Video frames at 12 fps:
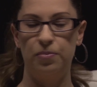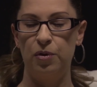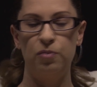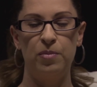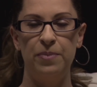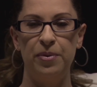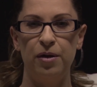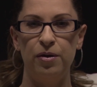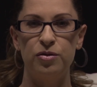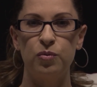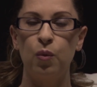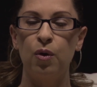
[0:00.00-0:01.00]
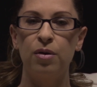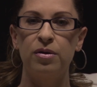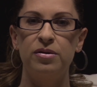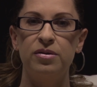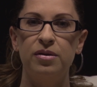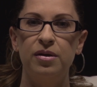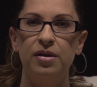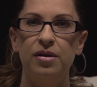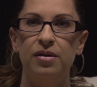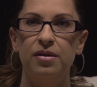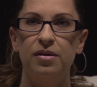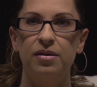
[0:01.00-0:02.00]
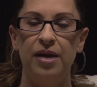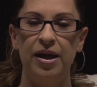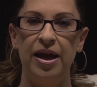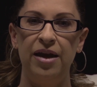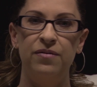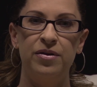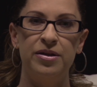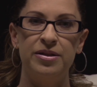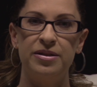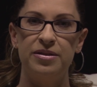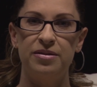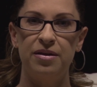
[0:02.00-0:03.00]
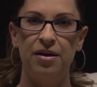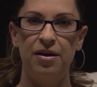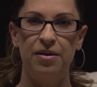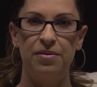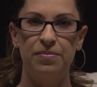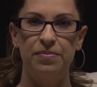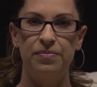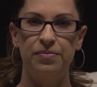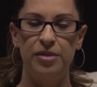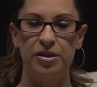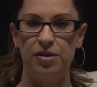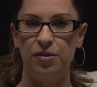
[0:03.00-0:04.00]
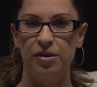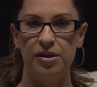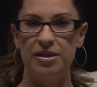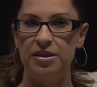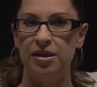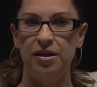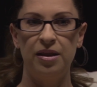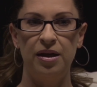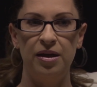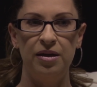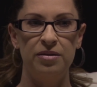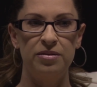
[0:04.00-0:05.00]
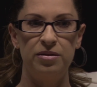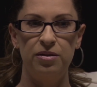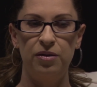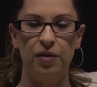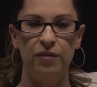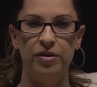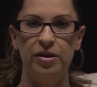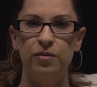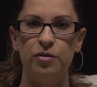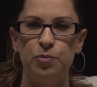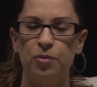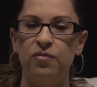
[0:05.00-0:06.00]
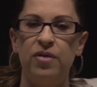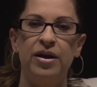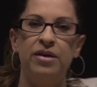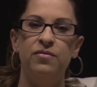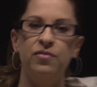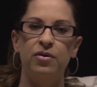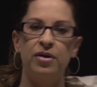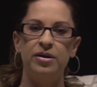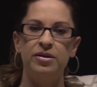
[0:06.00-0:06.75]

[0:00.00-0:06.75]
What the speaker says: Both my parents worked. They gave us materialistic things. Everything was provided for